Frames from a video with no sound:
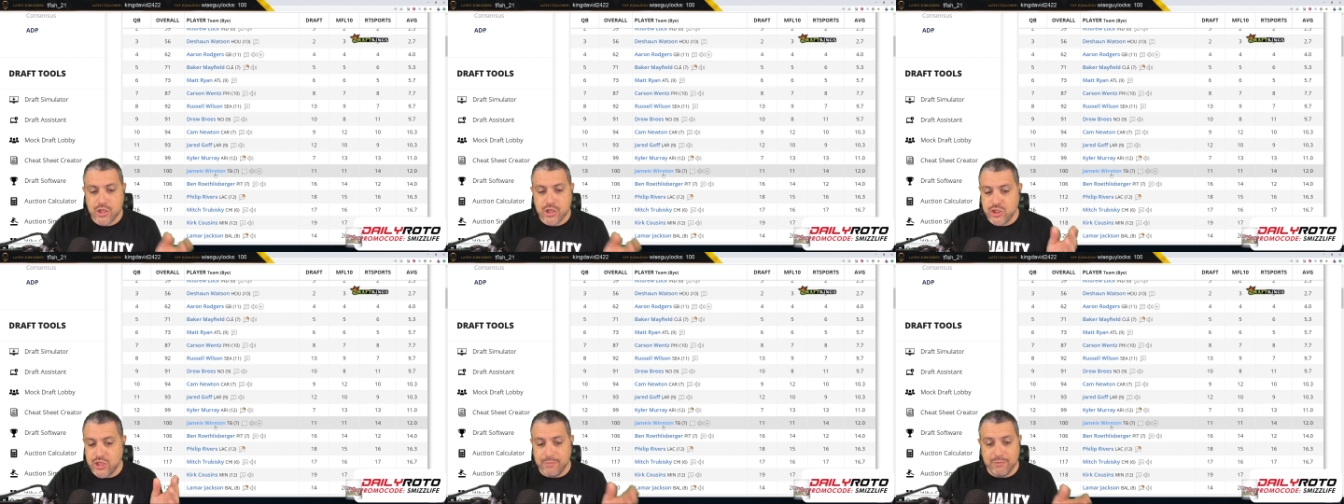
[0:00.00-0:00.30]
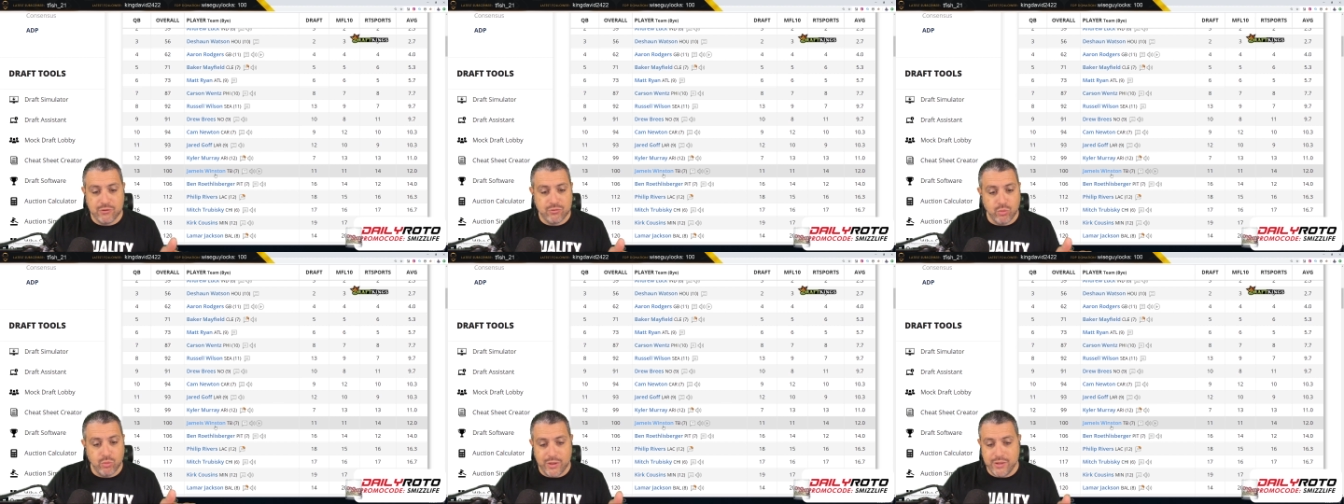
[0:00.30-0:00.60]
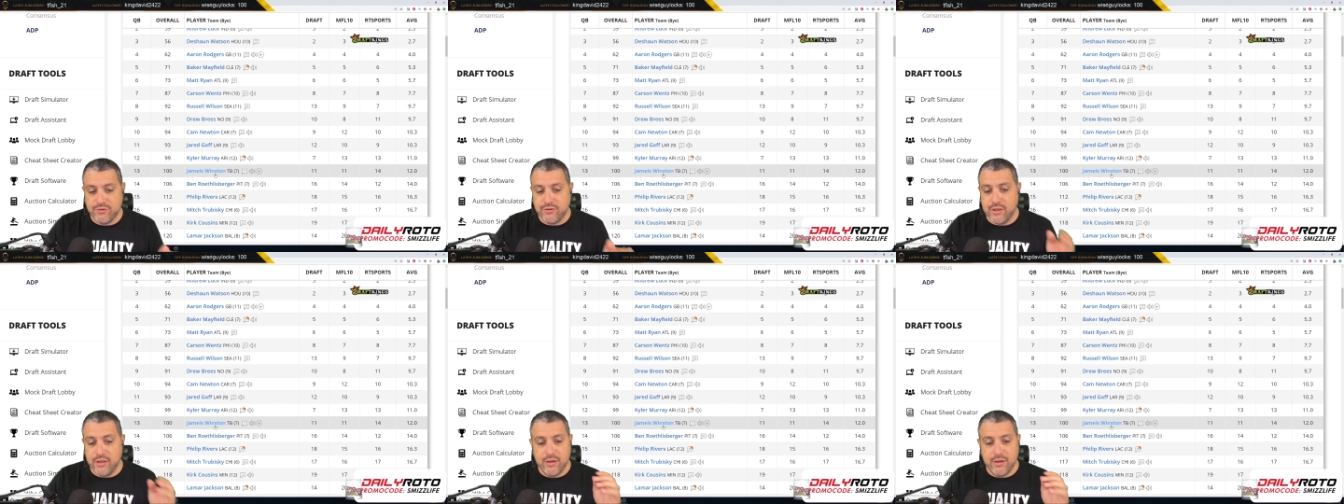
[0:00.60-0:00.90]
Jameis
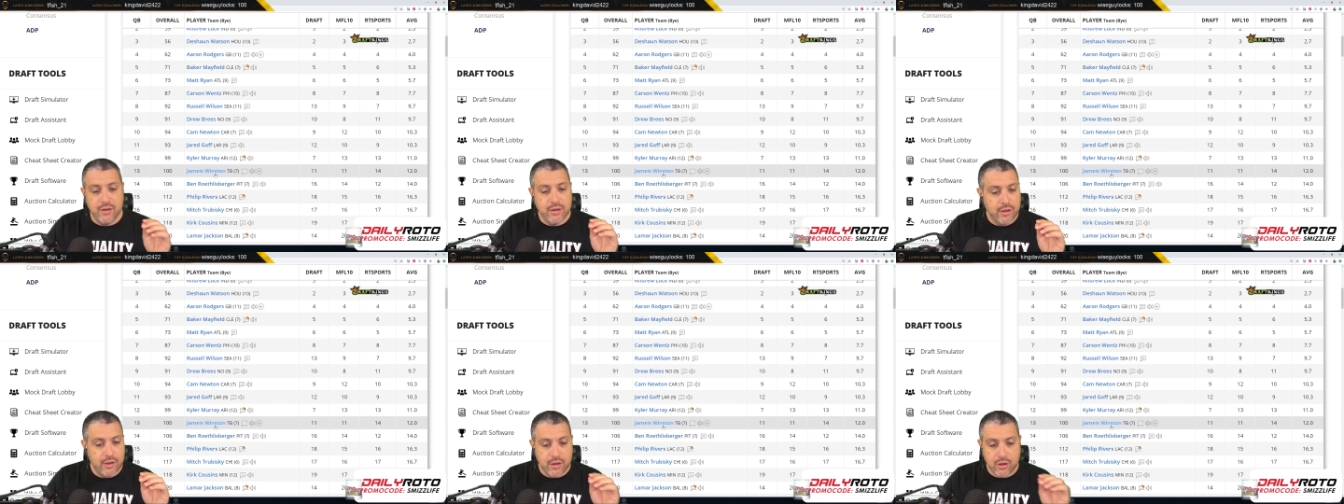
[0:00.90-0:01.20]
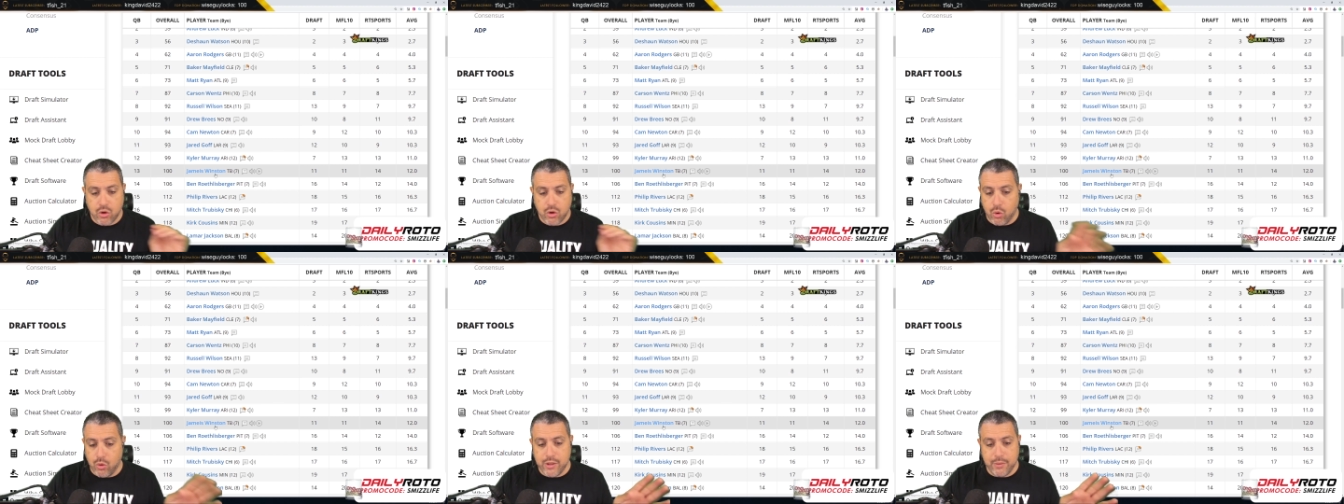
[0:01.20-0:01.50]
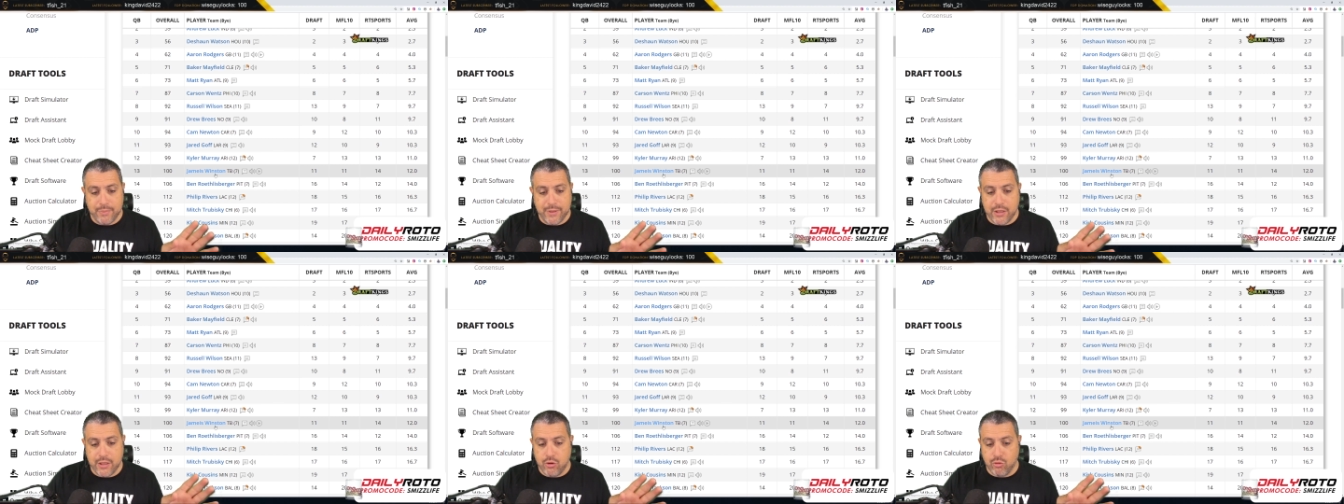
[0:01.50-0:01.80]
Winston, going
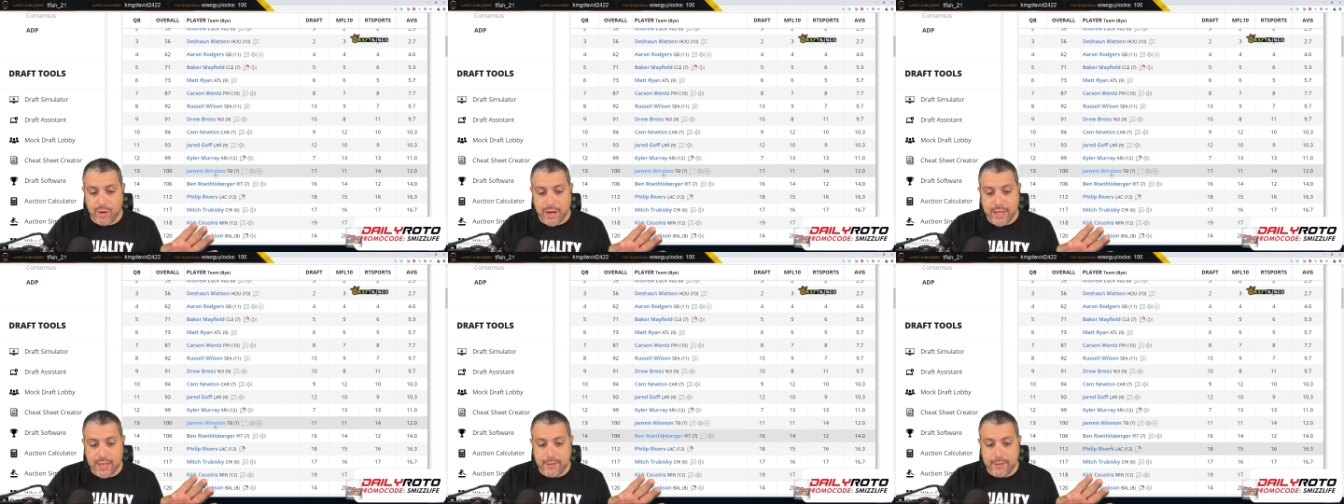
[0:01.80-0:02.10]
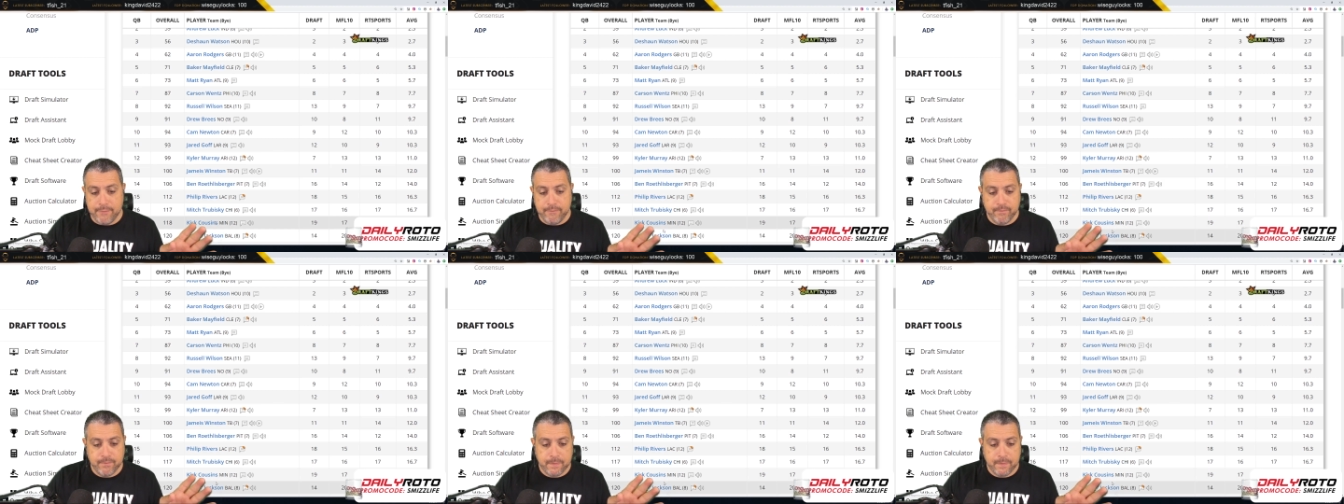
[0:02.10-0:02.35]
to be great.